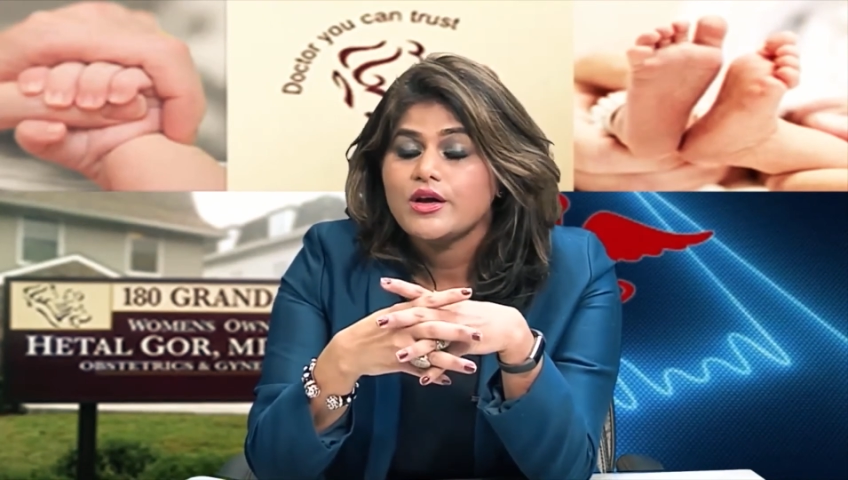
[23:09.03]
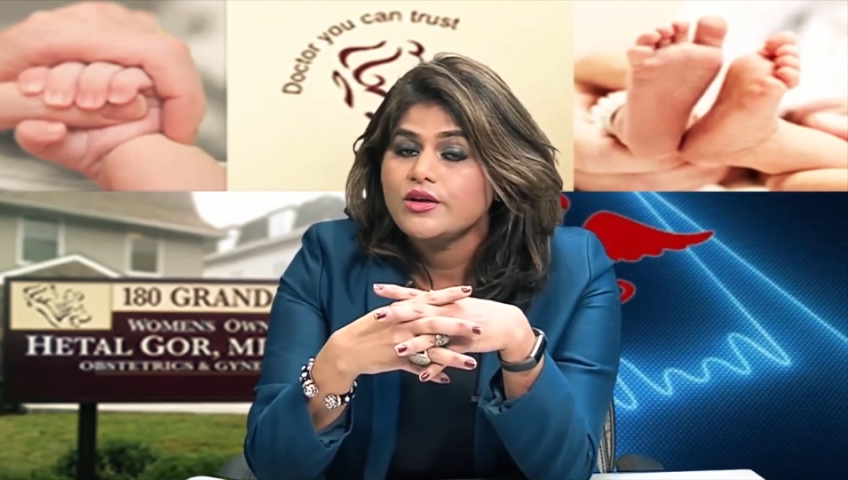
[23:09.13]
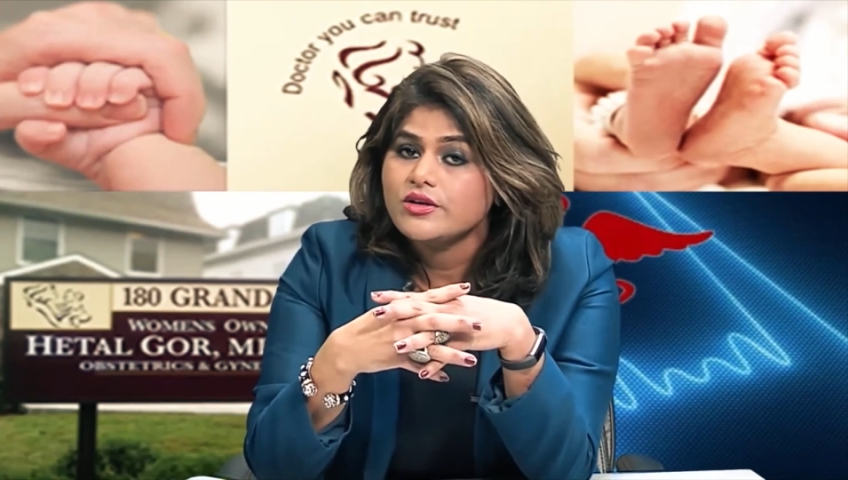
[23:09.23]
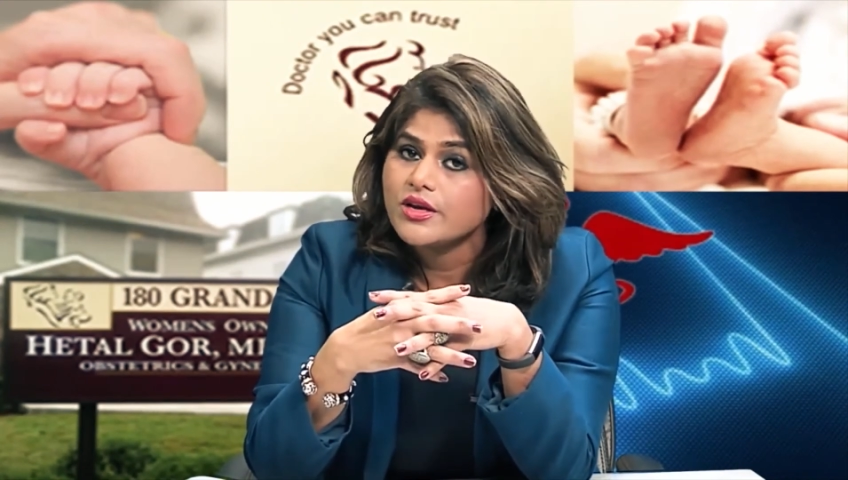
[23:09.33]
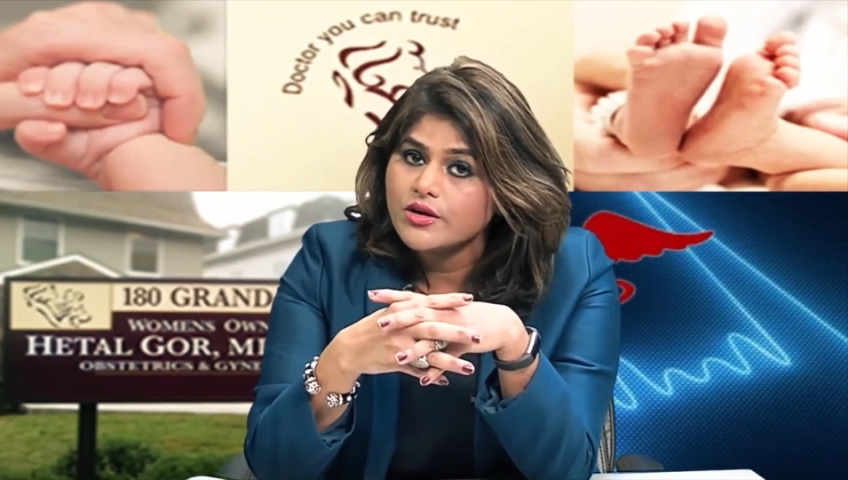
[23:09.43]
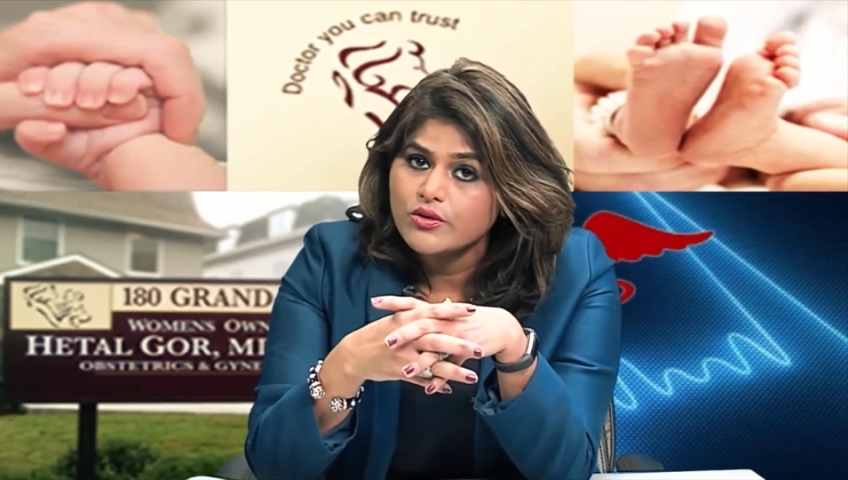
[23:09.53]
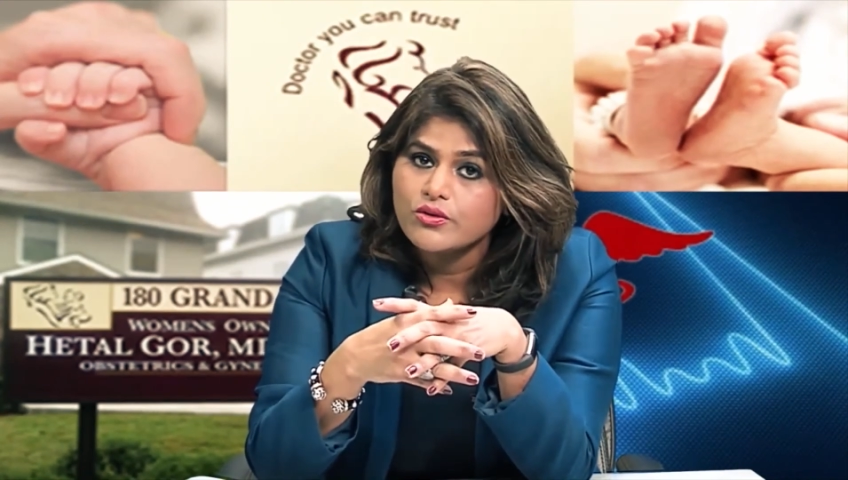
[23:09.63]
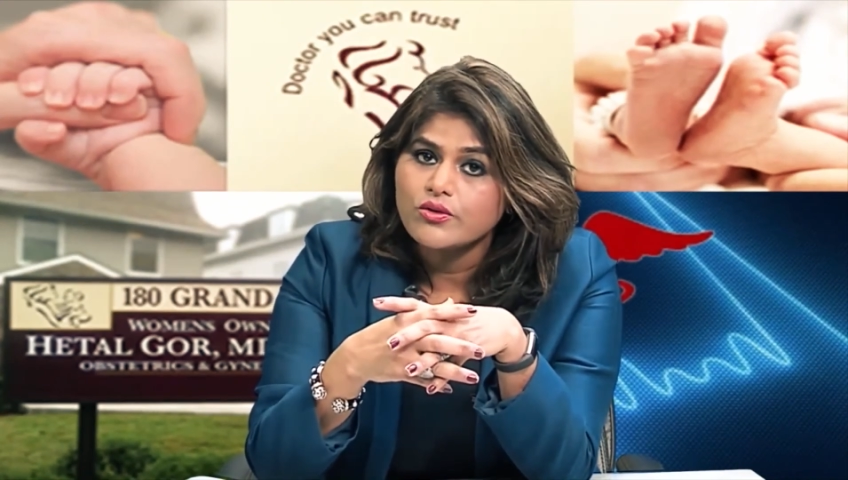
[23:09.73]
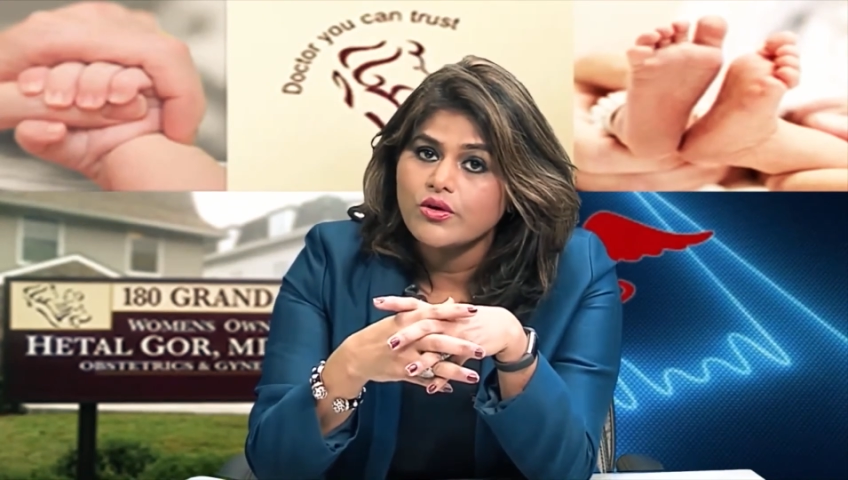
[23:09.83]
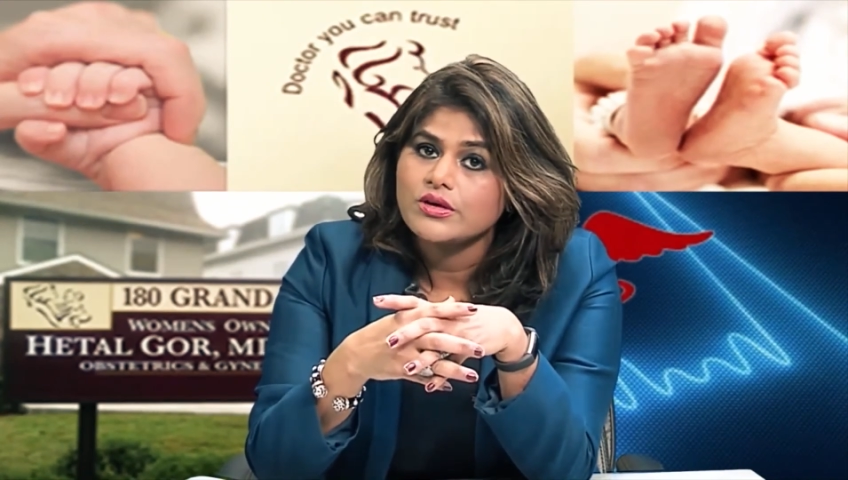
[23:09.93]
You can
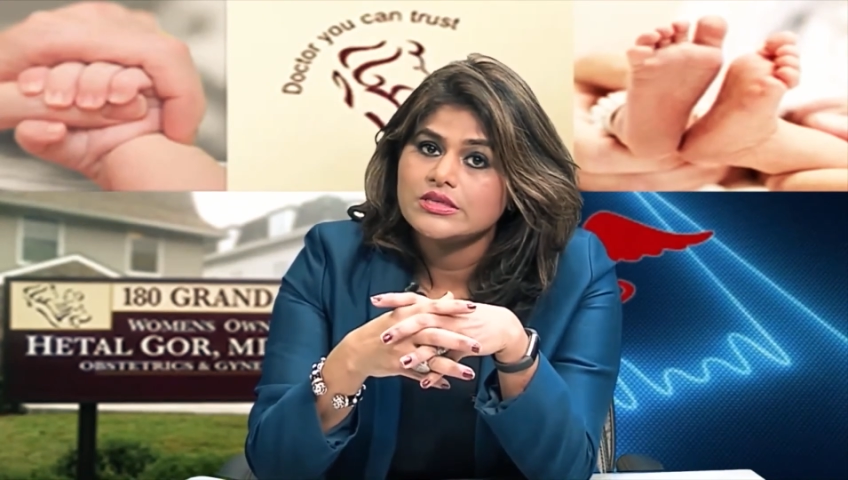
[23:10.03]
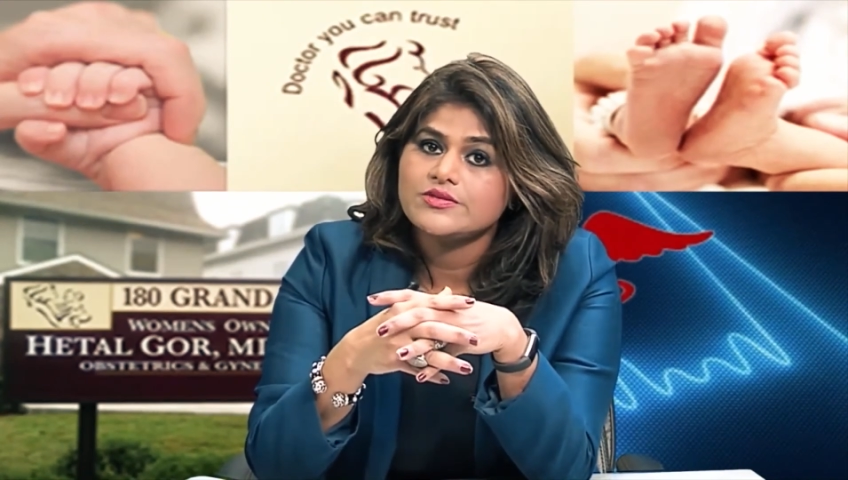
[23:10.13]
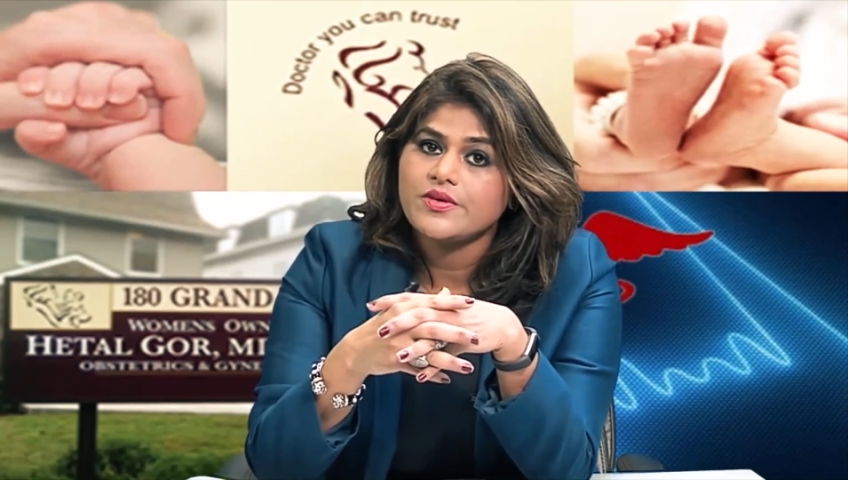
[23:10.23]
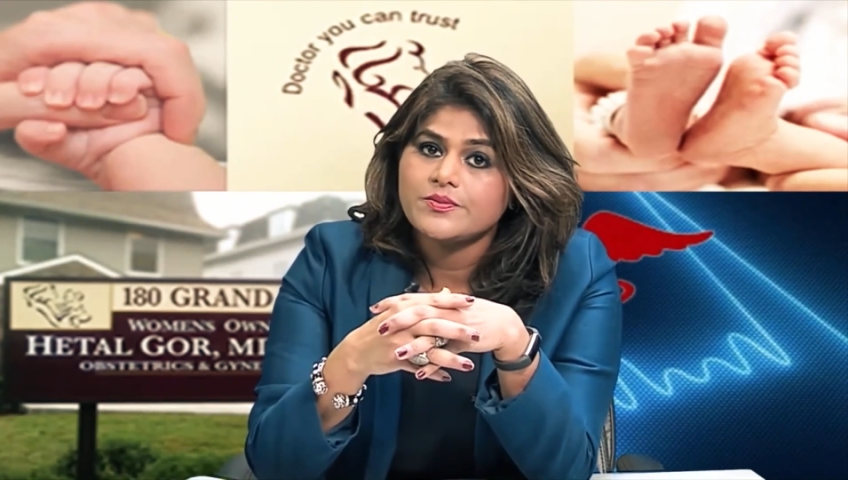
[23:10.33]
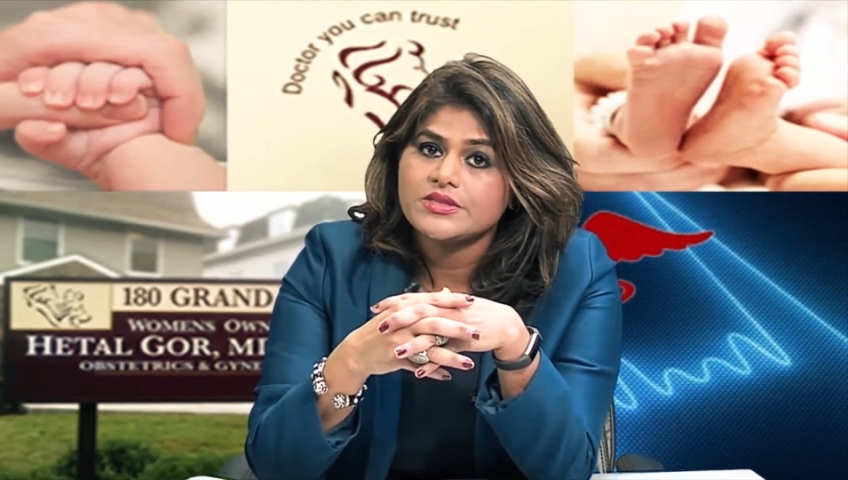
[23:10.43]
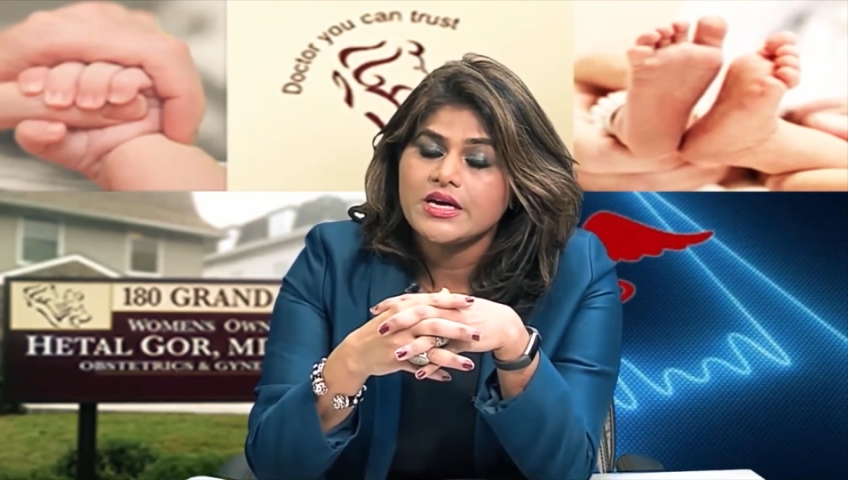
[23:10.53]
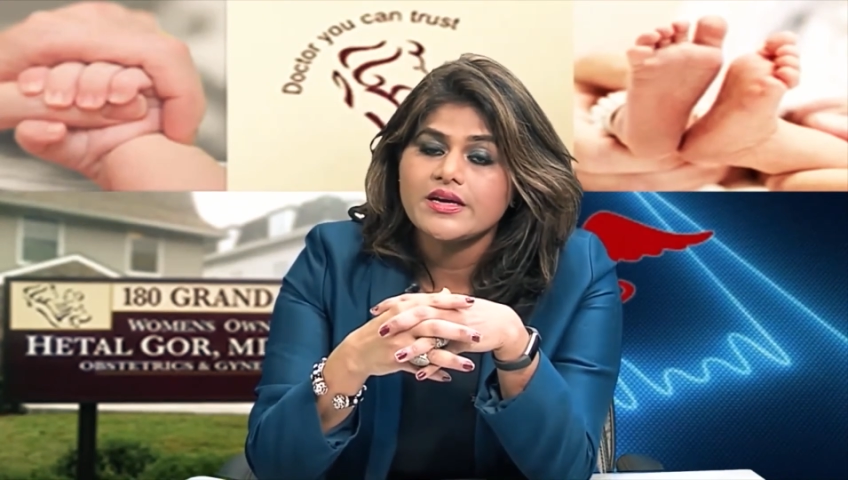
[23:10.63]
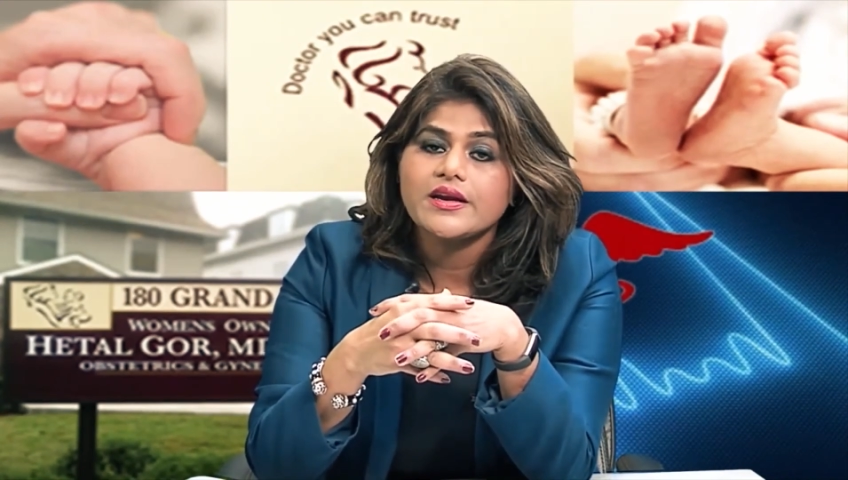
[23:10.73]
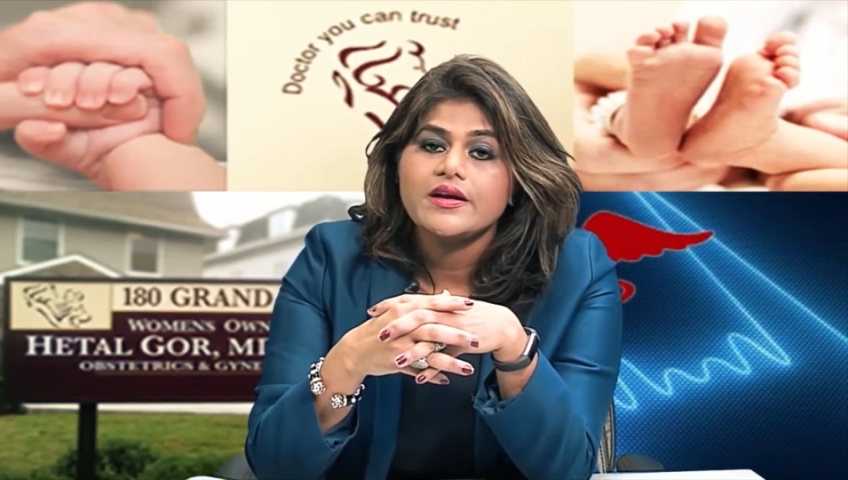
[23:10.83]
go on his website.